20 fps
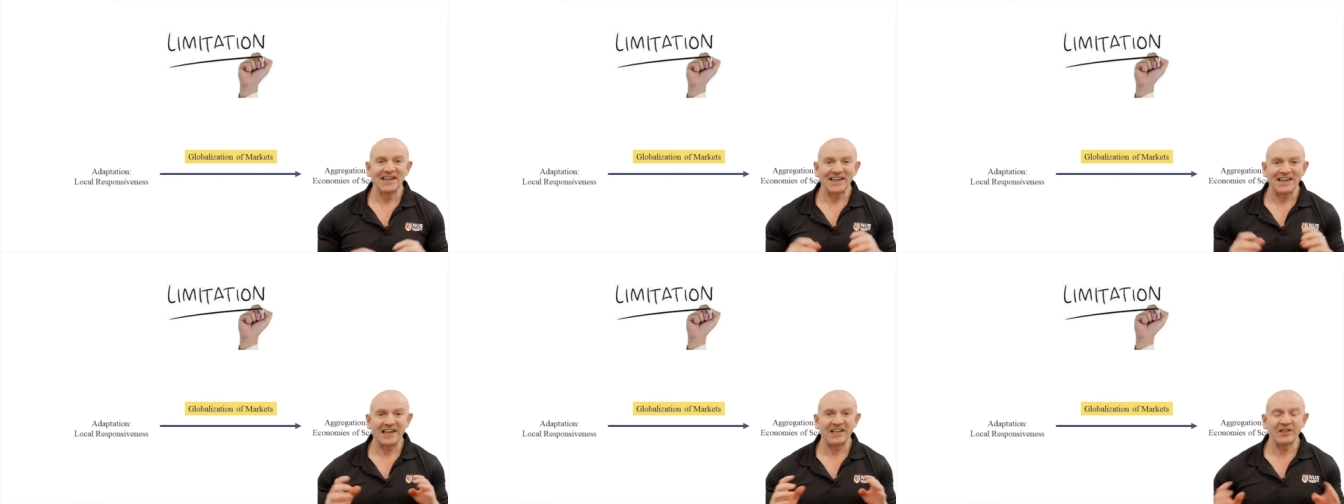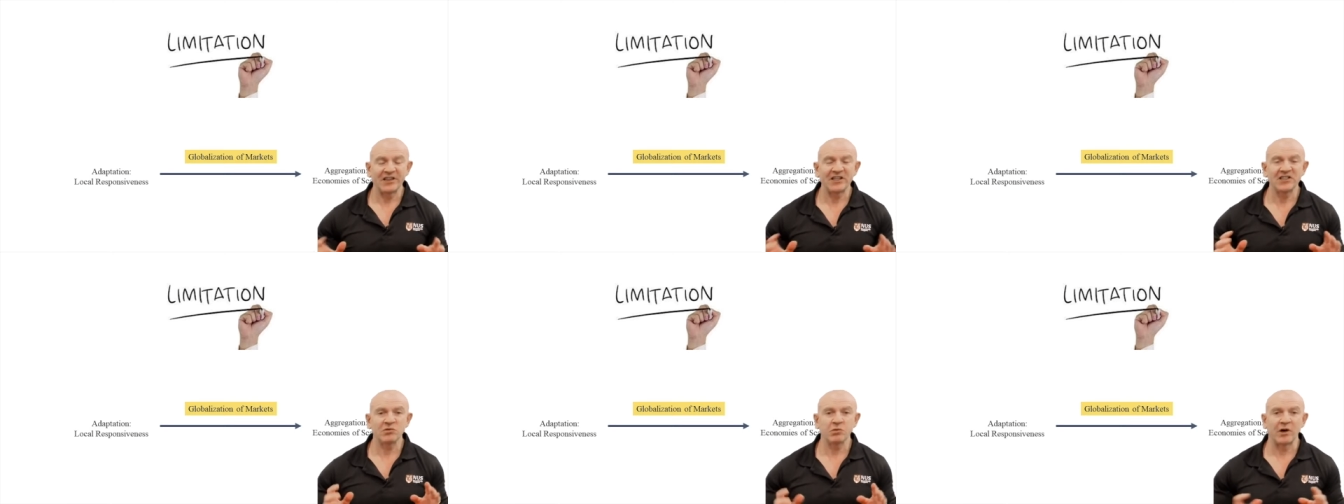In
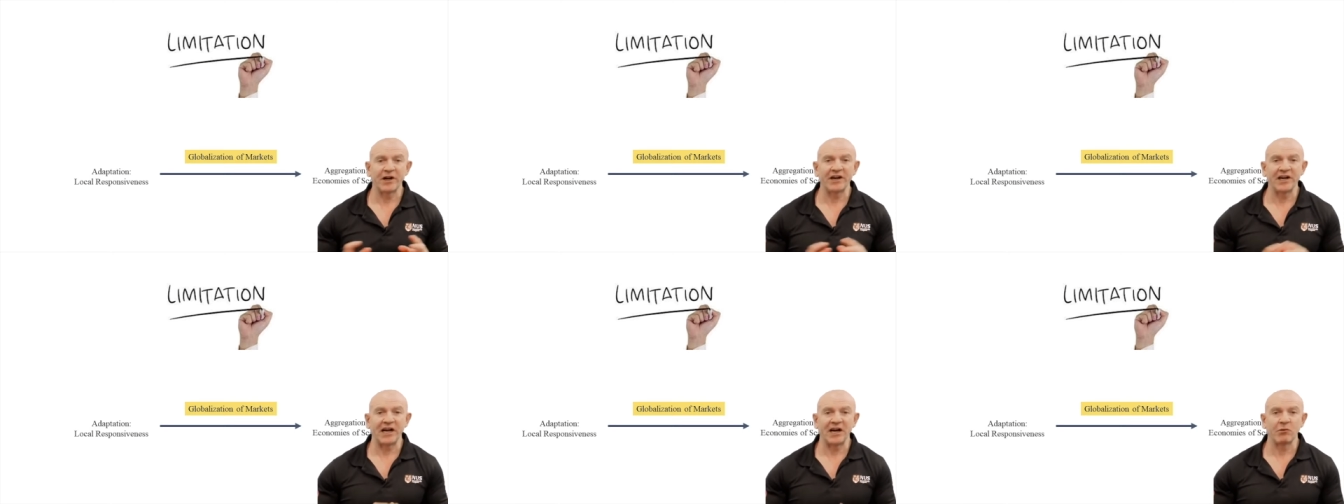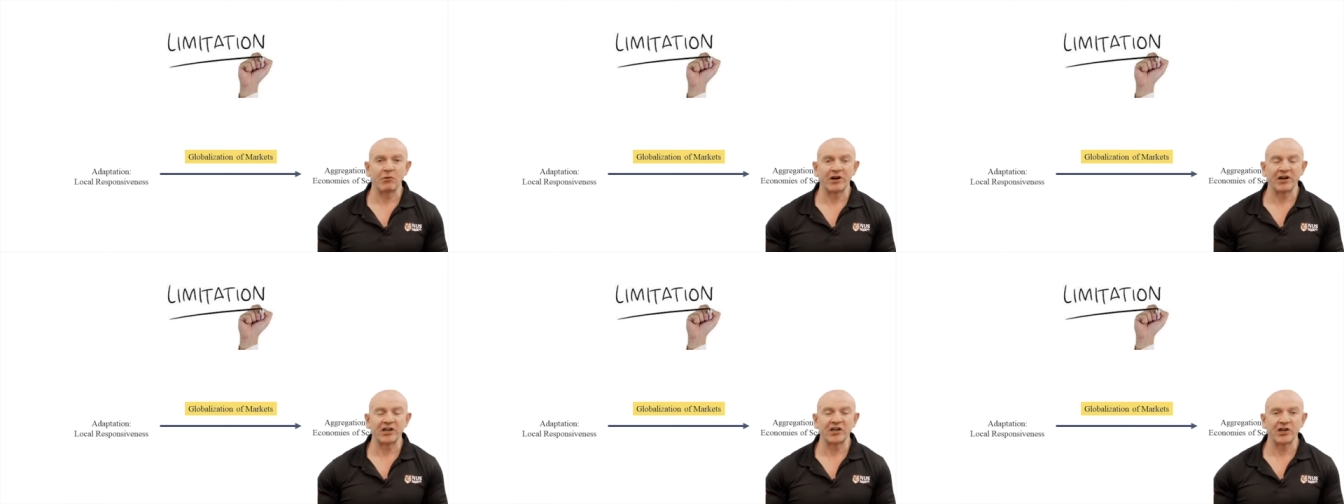this one, I
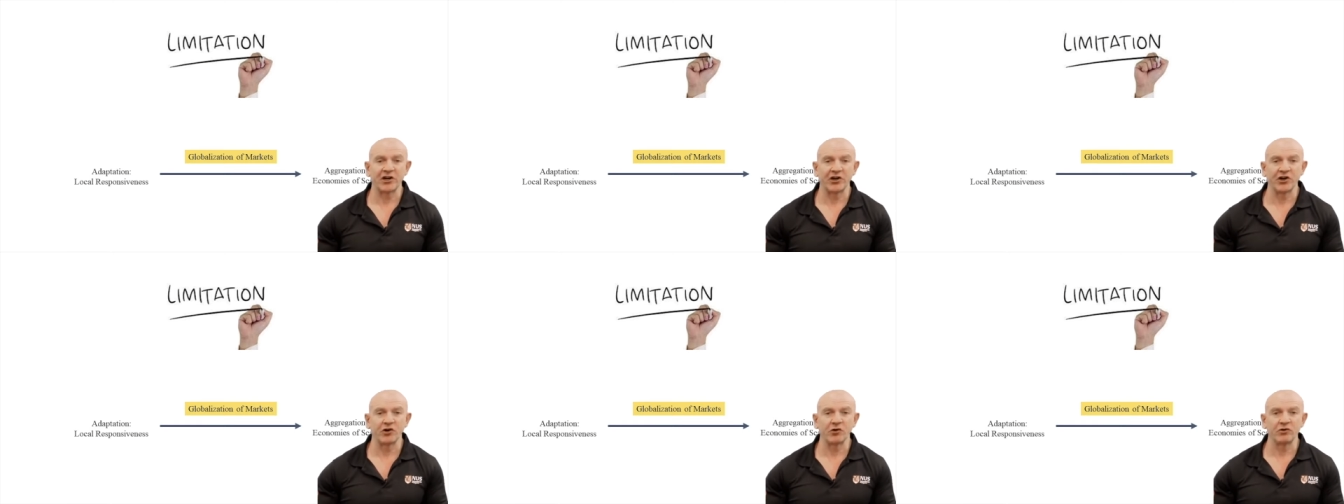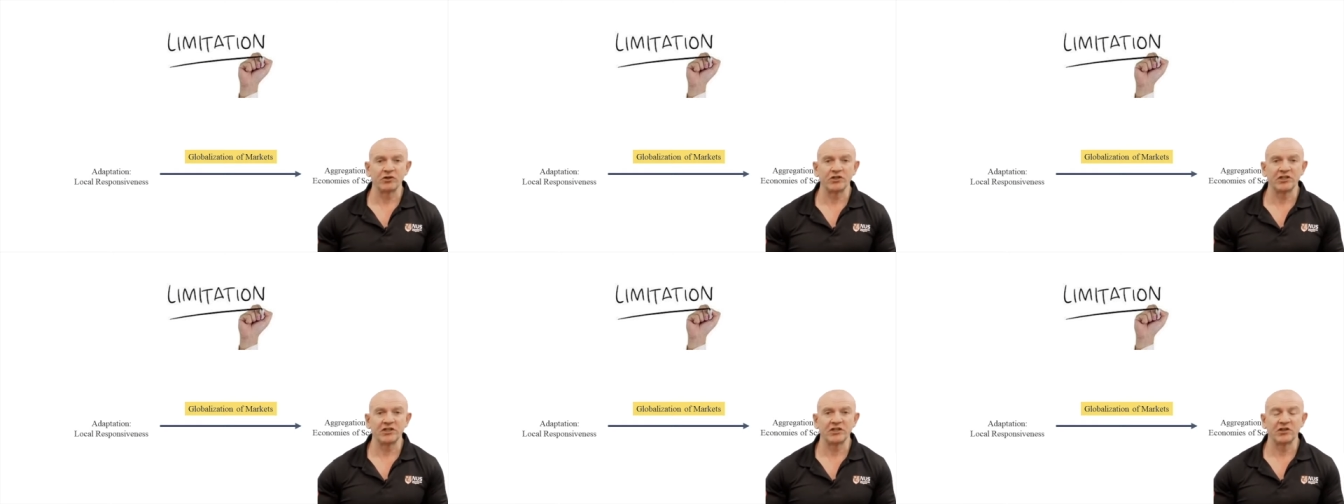want to
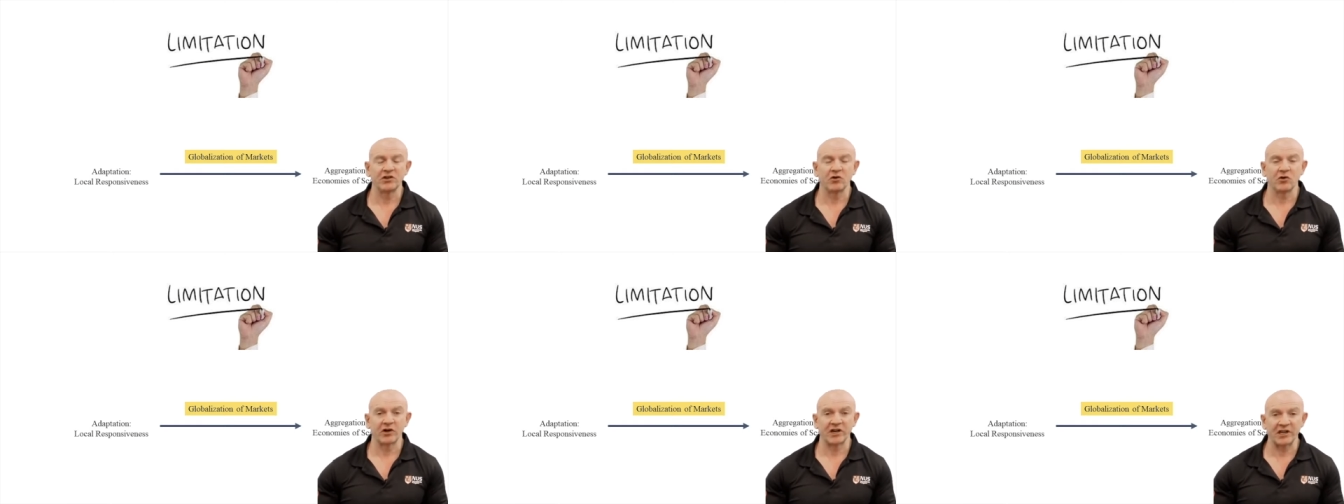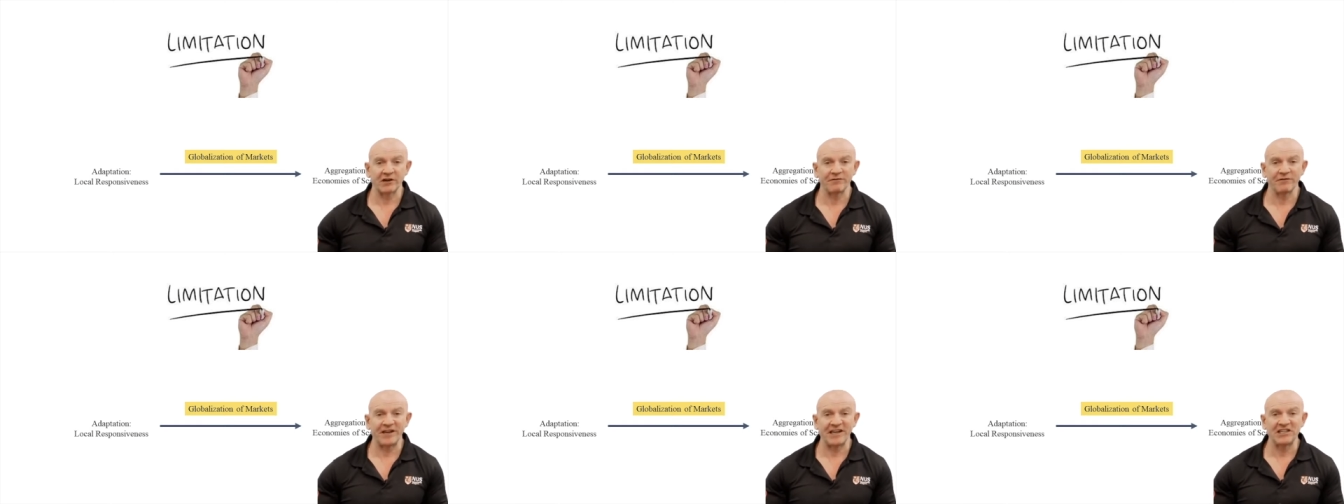connote or
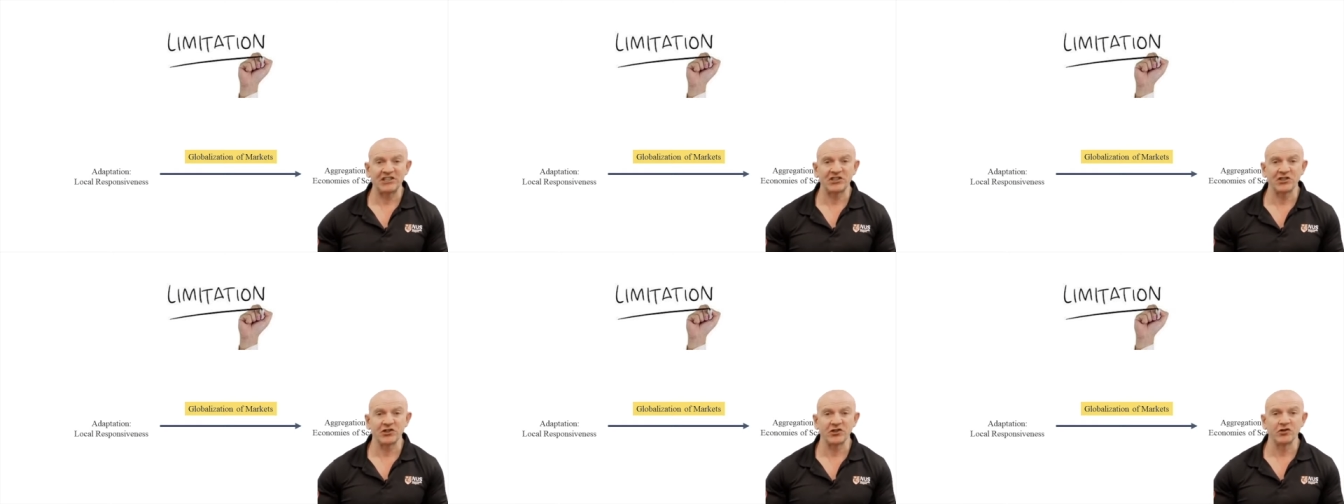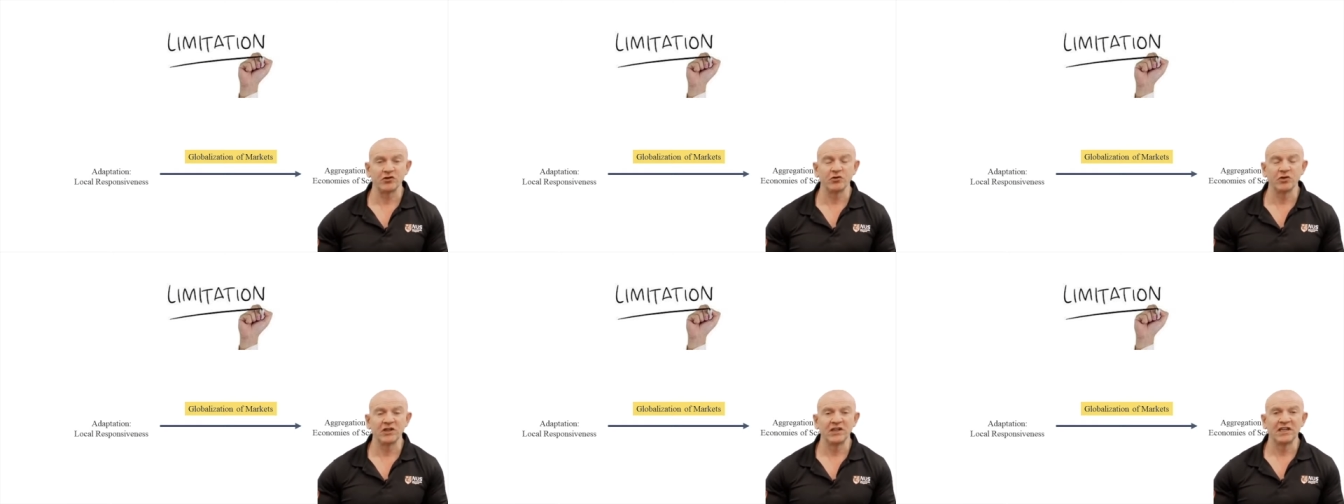convey to
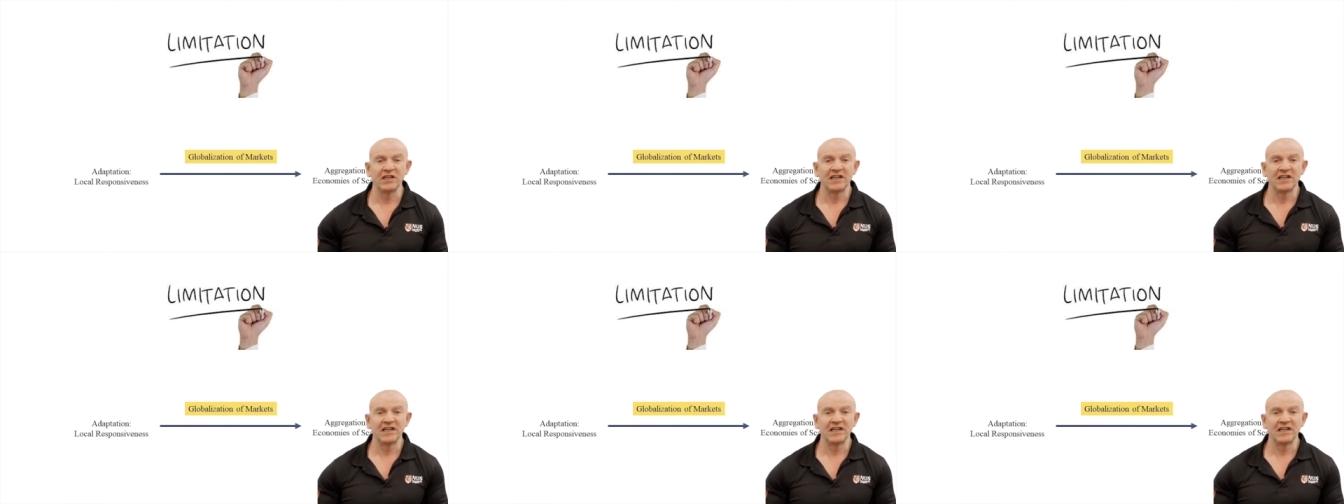you